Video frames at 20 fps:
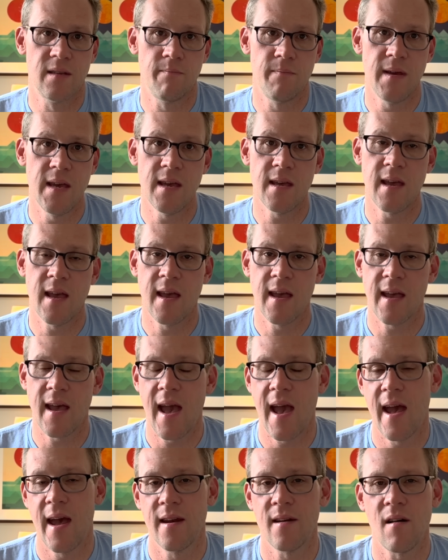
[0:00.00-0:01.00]
peaking
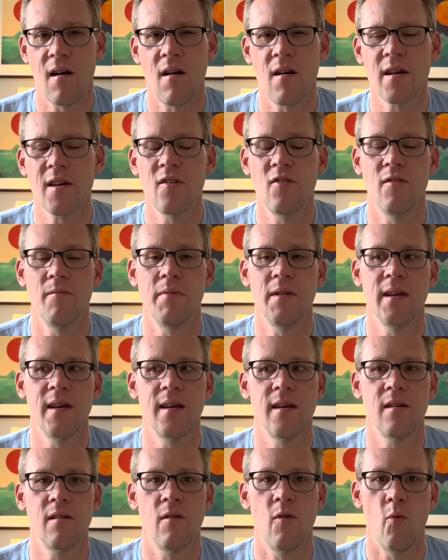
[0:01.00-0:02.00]
and
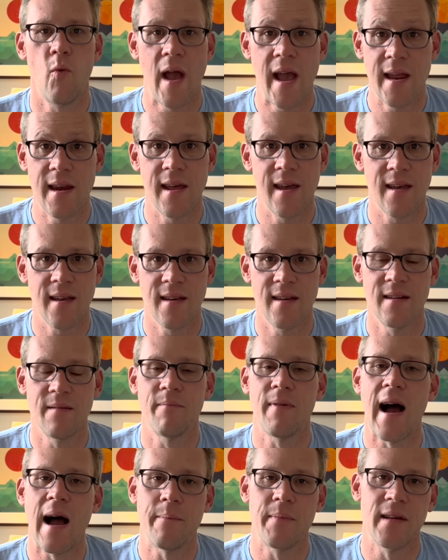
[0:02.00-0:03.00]
arguably waning in
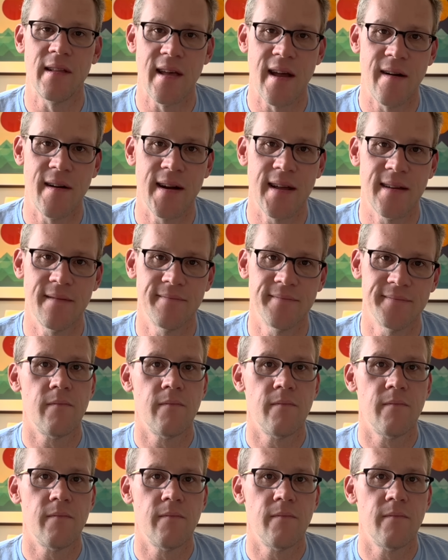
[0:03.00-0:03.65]
popularity.